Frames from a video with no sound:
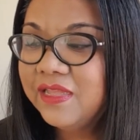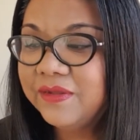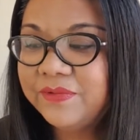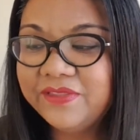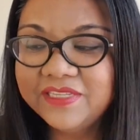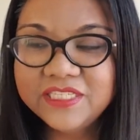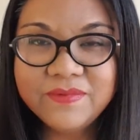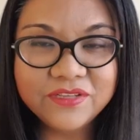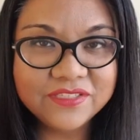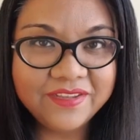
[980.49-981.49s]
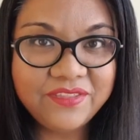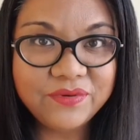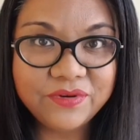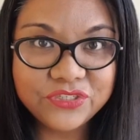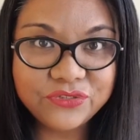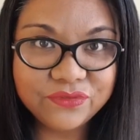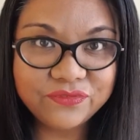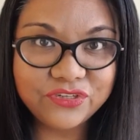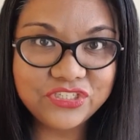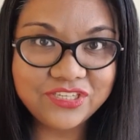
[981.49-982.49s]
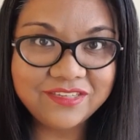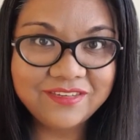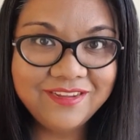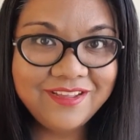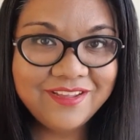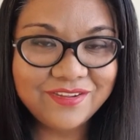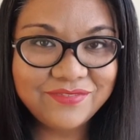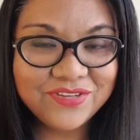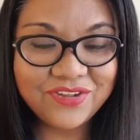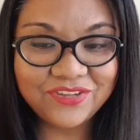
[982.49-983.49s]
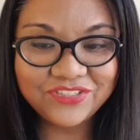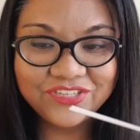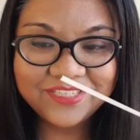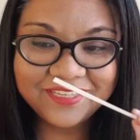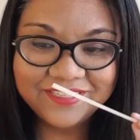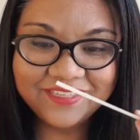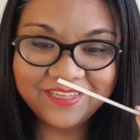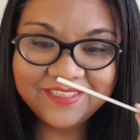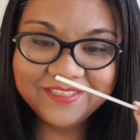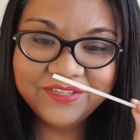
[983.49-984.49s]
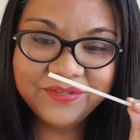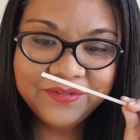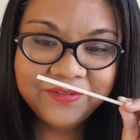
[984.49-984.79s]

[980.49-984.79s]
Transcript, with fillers: Uh, but this smells like the original version of Taj Sunset.